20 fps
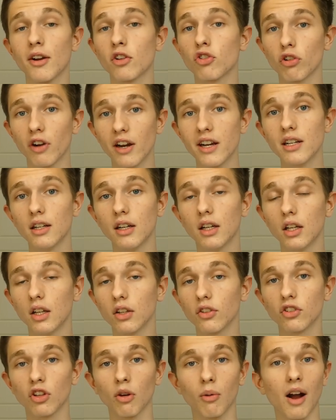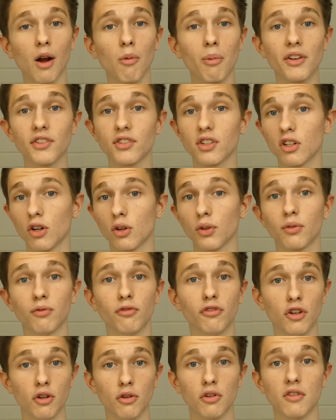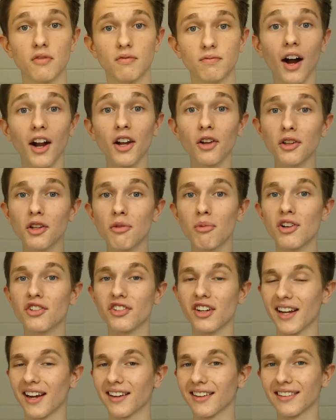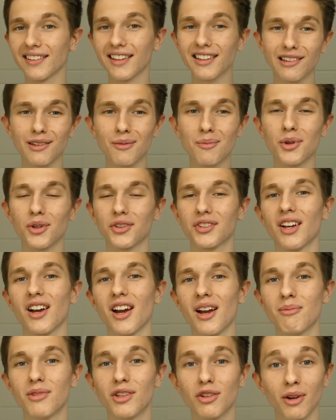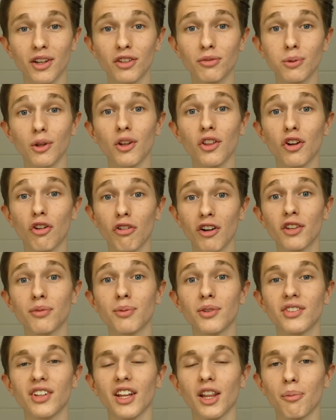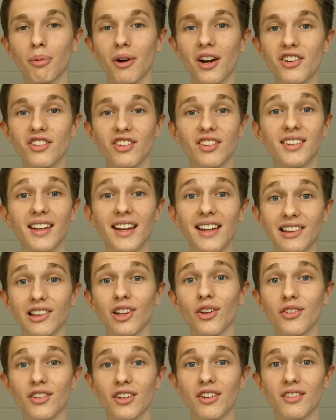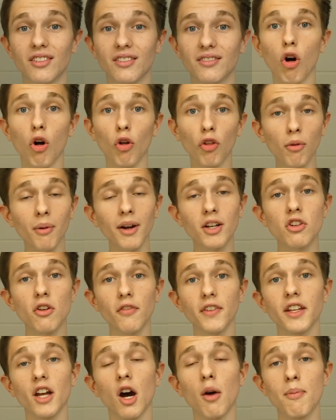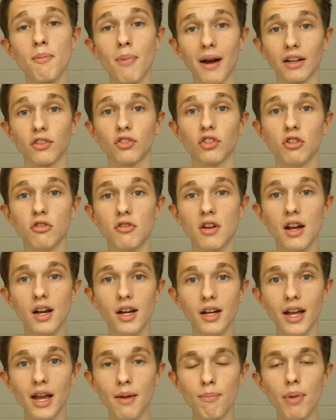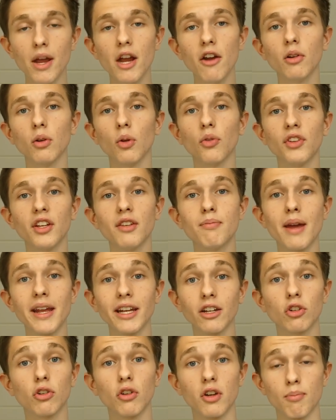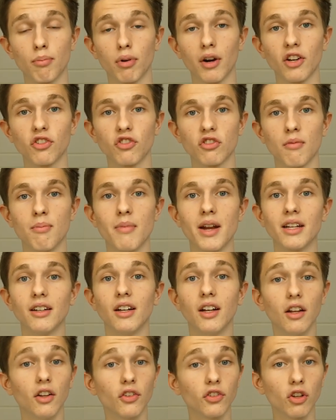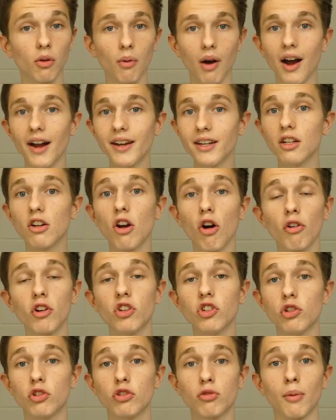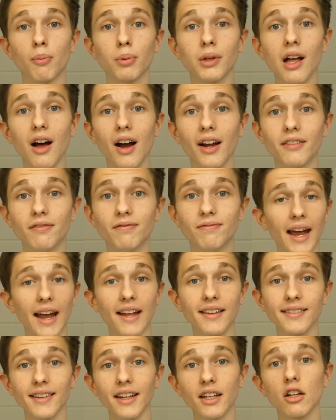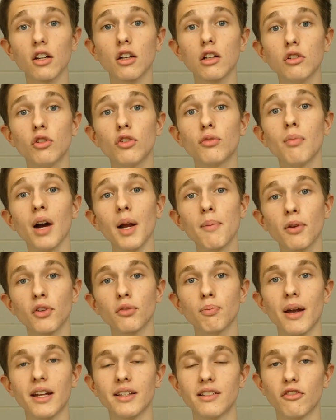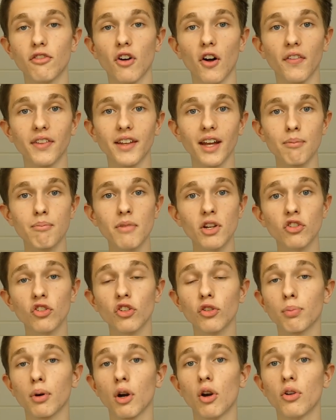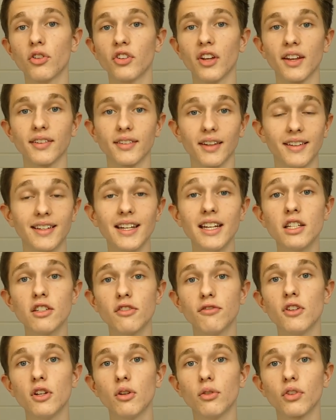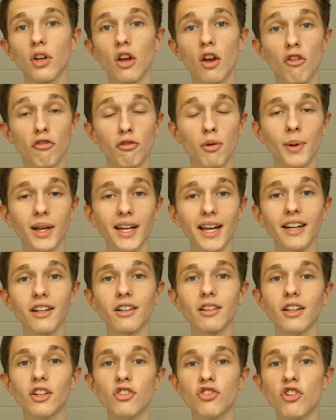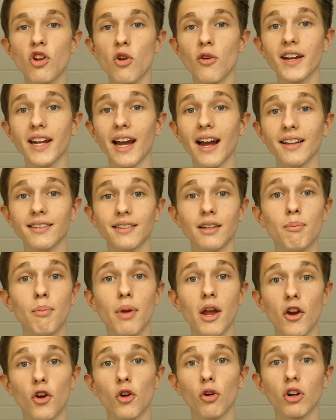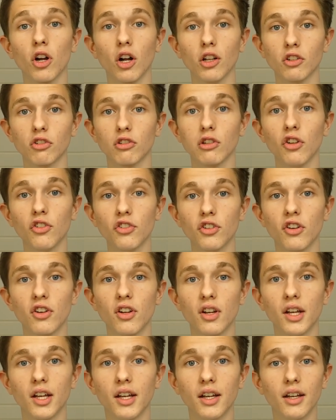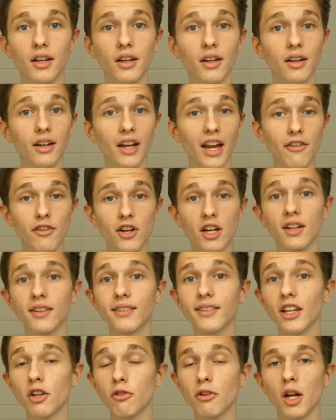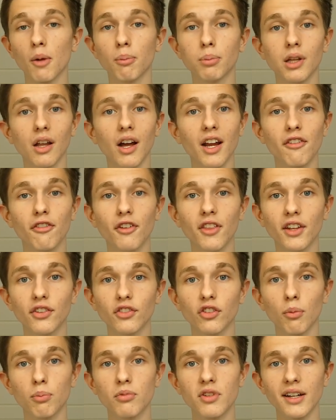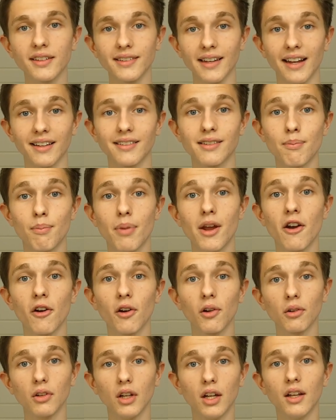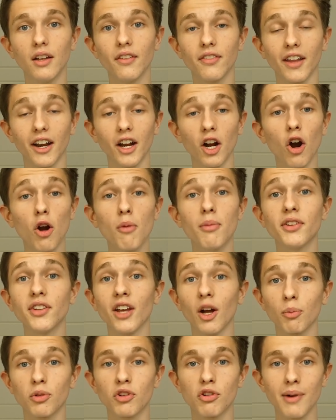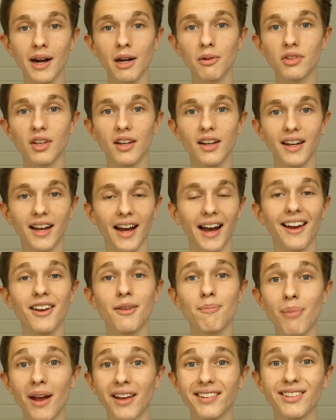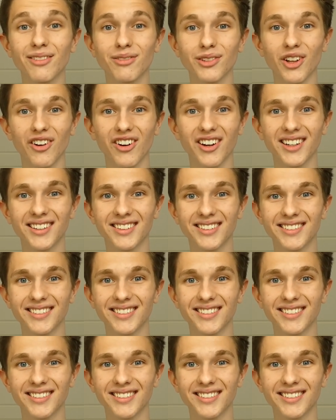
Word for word: my train, so I went and got some food. I only wish I'd had a little more time to explore the Christmas celebrations in London. Although I don't think I'll be back soon, Imperial did make a good impression on me, so I'd encourage you to apply. Hence, that concludes my perspective on the admissions process and interviews for mechanical engineering at Imperial College London. If you're considering applying for this subject at Imperial, then I hope this helps you out, and best of luck.